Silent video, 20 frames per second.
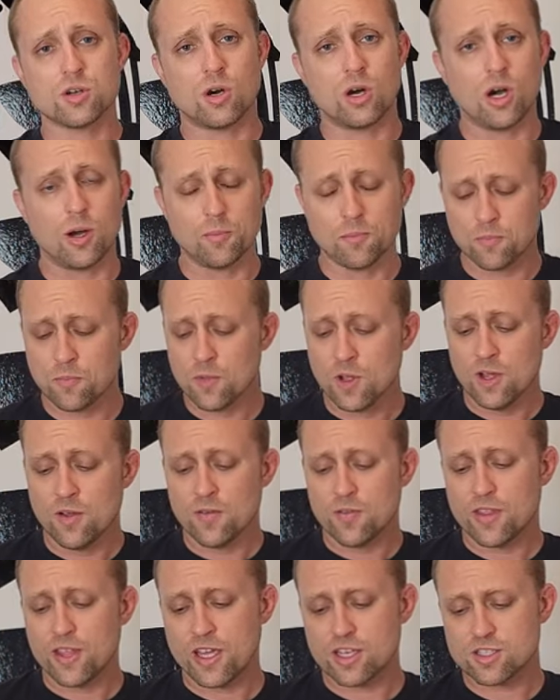Um,
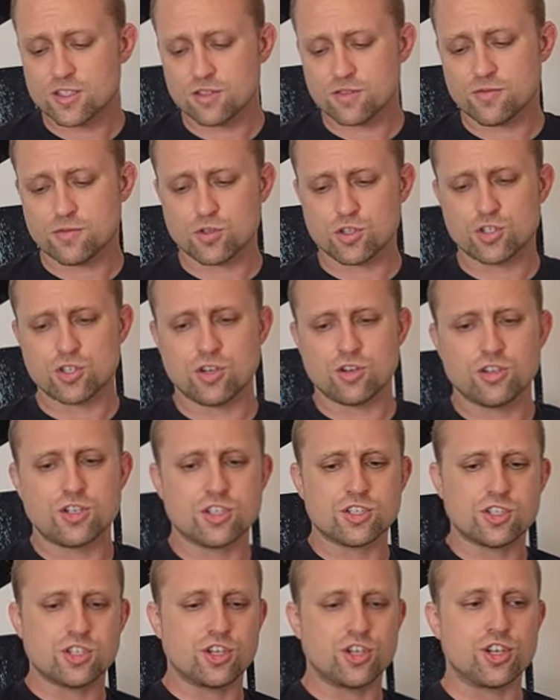that's for sure.
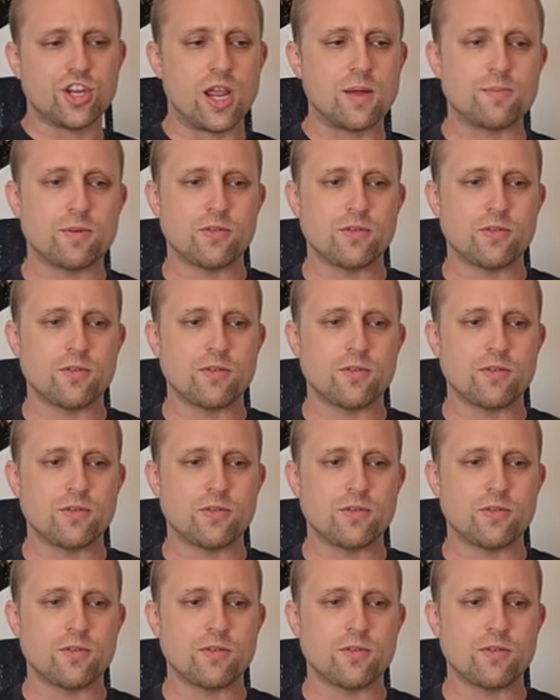Just the shape